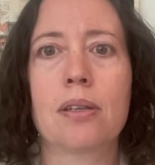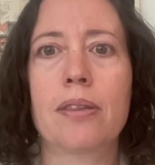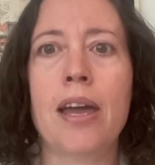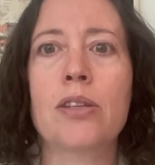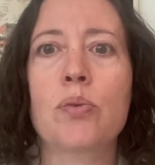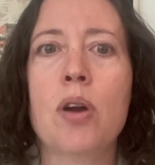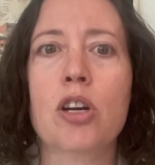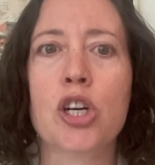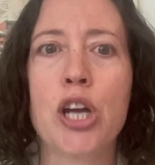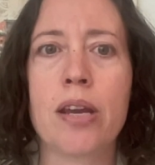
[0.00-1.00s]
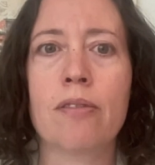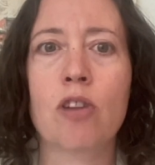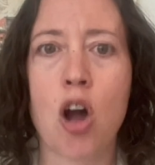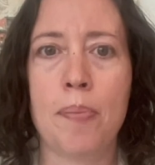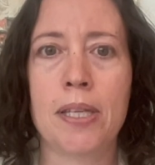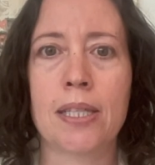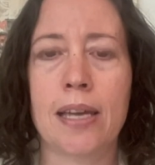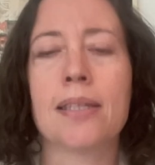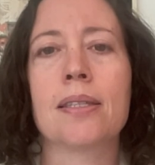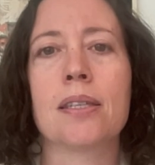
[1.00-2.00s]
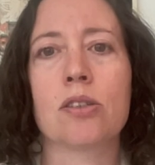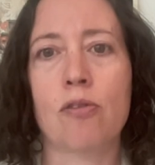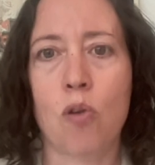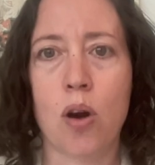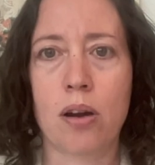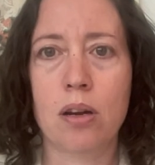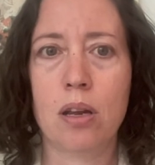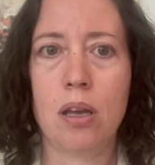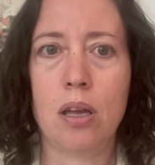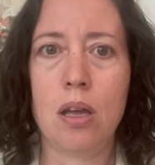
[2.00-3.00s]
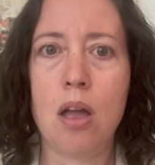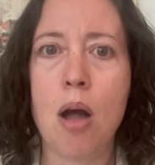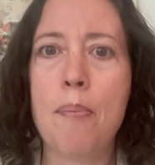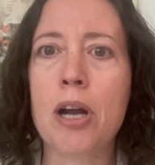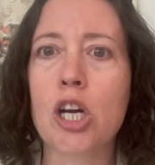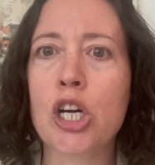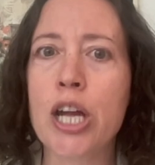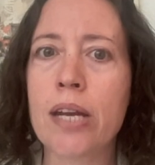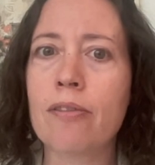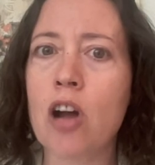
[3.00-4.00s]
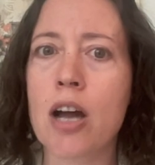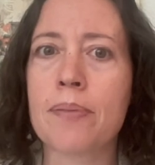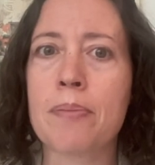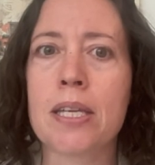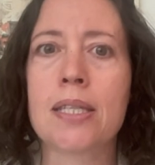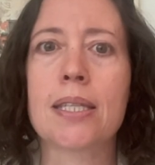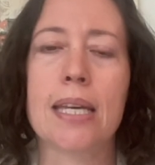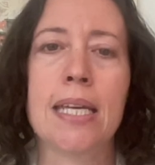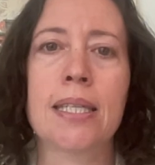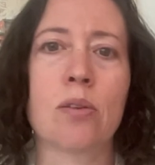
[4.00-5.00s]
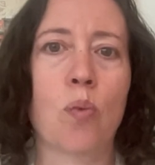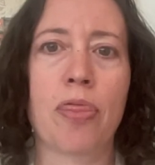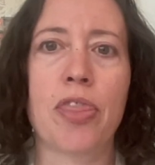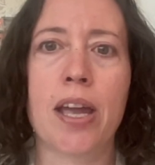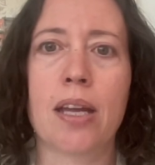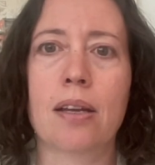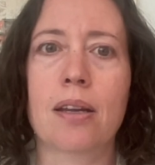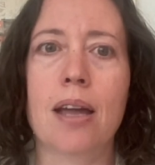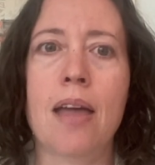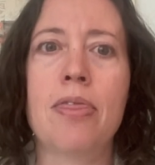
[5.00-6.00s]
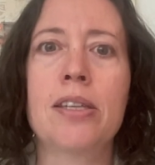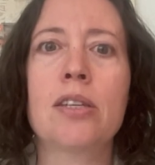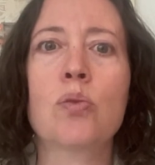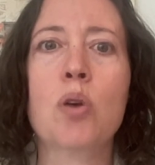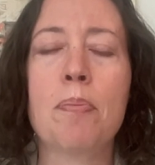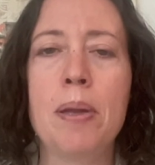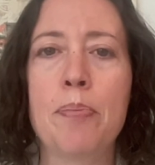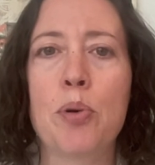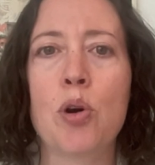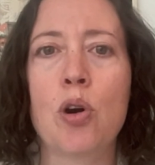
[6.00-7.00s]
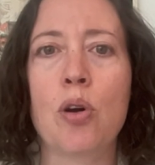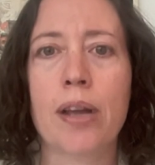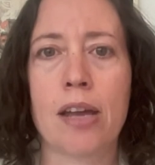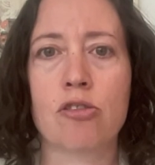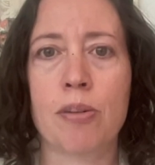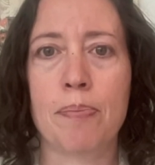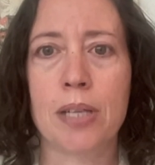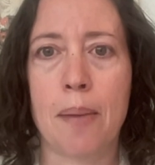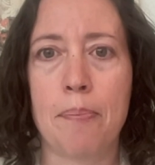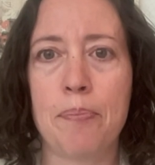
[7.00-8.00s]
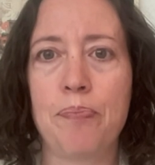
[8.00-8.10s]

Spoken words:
That's what Creative Commons licenses are for. But Creative Commons isn't one thing, and this is where people get tripped up.